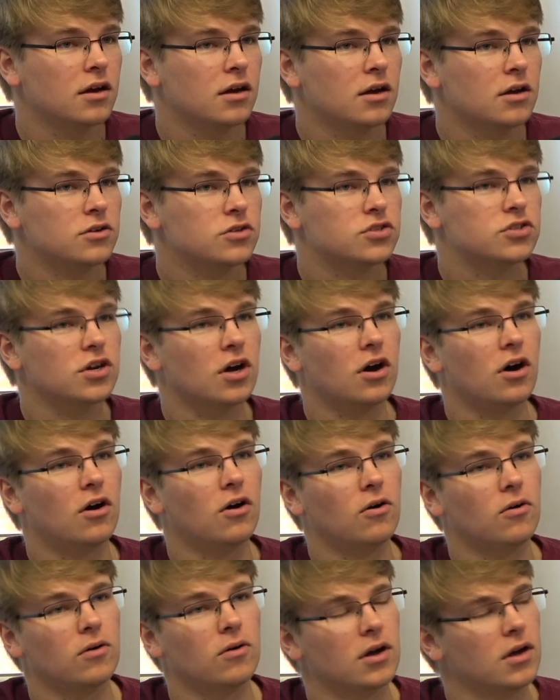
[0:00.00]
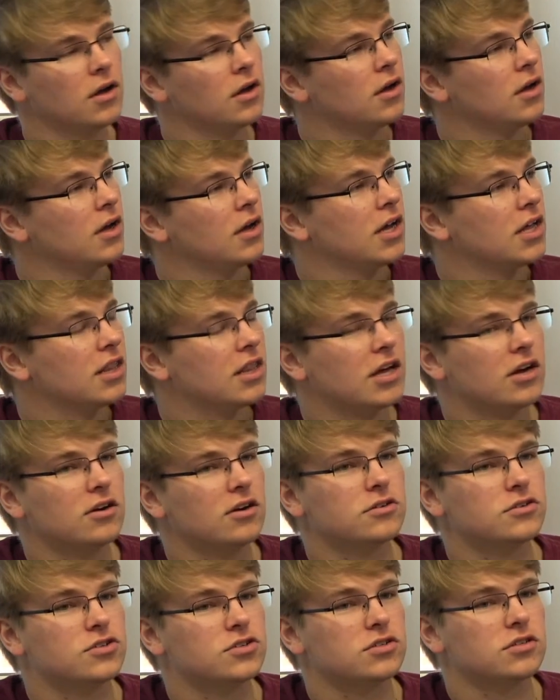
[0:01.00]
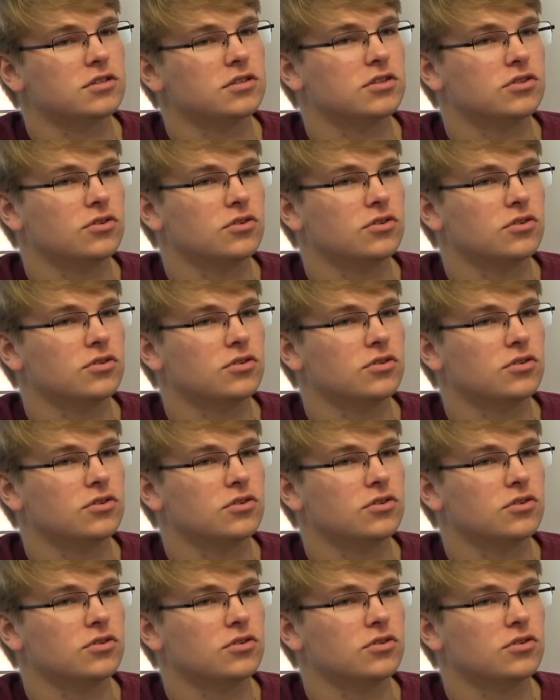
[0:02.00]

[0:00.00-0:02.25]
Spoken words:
So there's